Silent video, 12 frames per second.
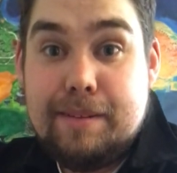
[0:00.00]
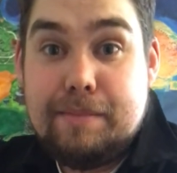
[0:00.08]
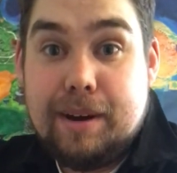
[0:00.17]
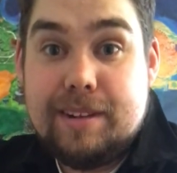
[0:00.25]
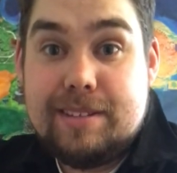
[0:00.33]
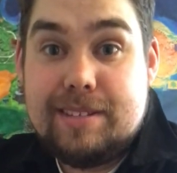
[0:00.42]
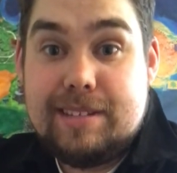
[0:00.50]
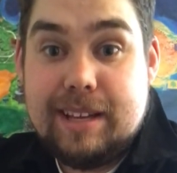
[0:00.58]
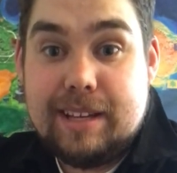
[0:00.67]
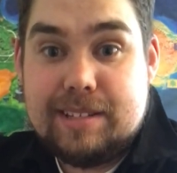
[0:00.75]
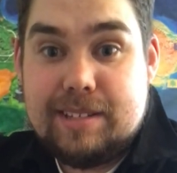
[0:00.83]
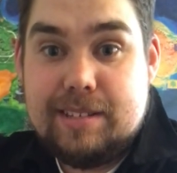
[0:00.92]
Part
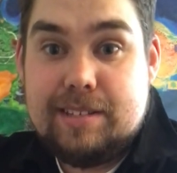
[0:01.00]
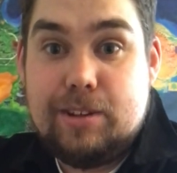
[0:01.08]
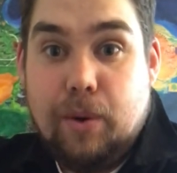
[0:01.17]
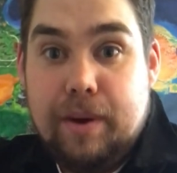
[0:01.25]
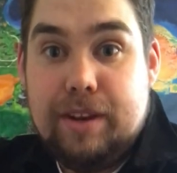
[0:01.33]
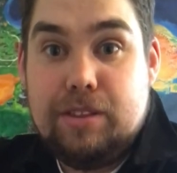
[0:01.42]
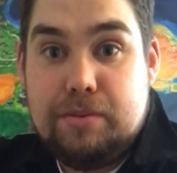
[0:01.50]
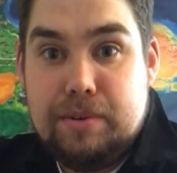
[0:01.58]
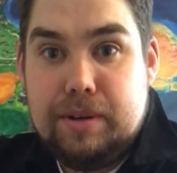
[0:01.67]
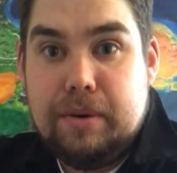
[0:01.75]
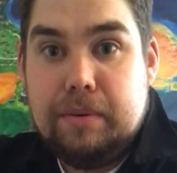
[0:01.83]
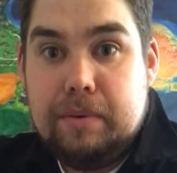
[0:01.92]
6, going
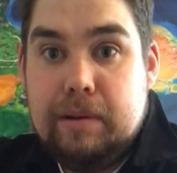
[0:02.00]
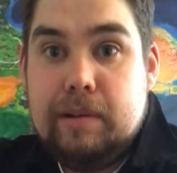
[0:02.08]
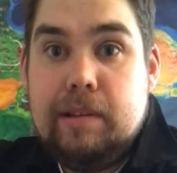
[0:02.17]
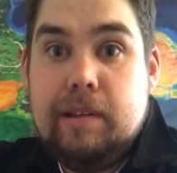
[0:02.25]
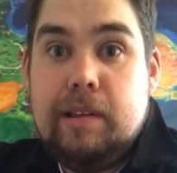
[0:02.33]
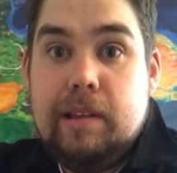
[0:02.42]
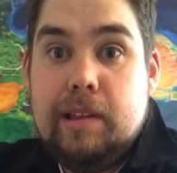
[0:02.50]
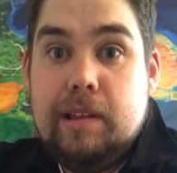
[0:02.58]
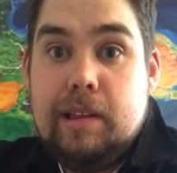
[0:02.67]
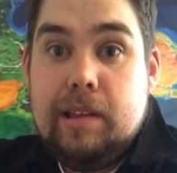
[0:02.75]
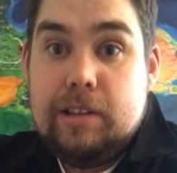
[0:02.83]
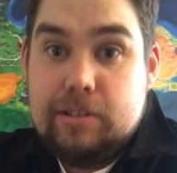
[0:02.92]
through
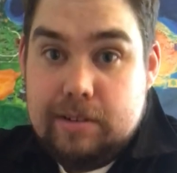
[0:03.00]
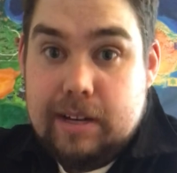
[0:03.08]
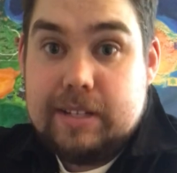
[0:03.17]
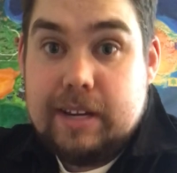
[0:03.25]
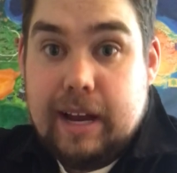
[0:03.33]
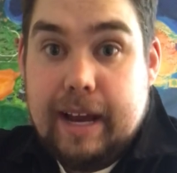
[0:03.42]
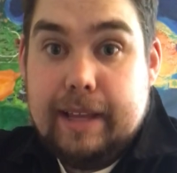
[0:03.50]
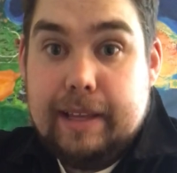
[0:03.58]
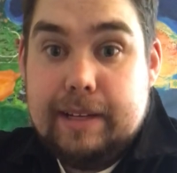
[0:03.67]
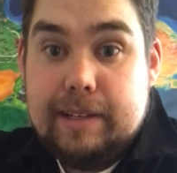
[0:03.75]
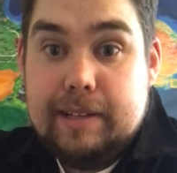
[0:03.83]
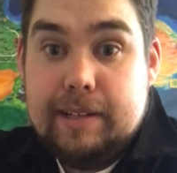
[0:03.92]
Treasure
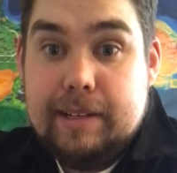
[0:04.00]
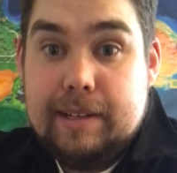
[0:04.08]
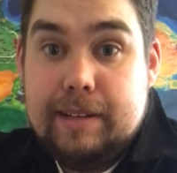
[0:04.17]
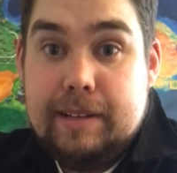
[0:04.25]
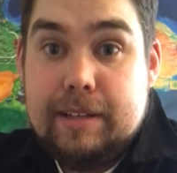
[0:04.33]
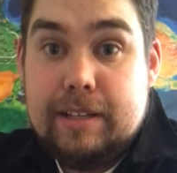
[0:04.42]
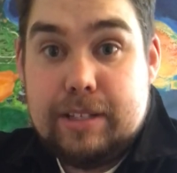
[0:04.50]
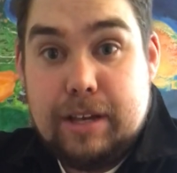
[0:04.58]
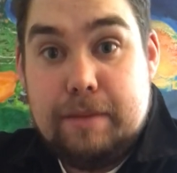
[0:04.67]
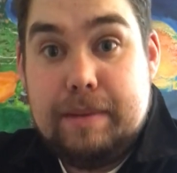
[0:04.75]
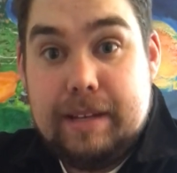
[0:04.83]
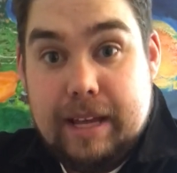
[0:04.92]
Island, is
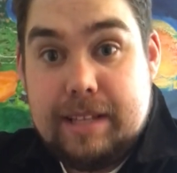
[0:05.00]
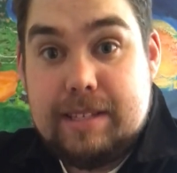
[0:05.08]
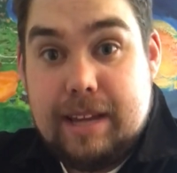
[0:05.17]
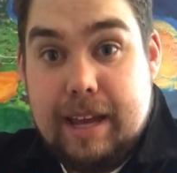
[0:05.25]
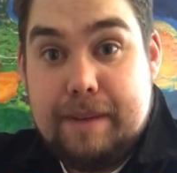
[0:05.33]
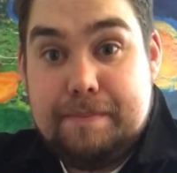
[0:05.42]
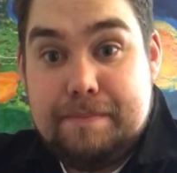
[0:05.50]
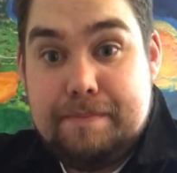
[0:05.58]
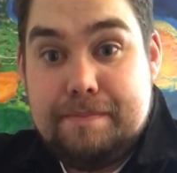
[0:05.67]
going to be next time.